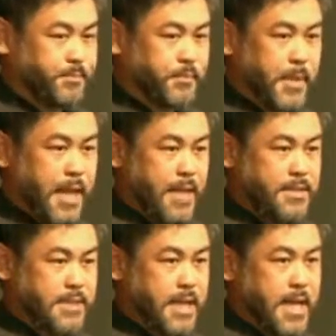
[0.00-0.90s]

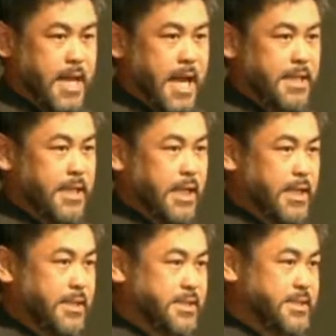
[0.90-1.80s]
And I think
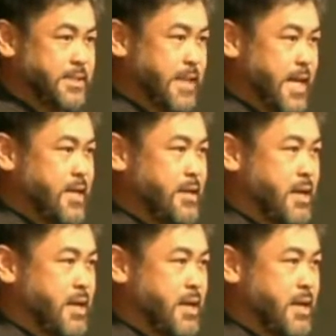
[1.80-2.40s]
that today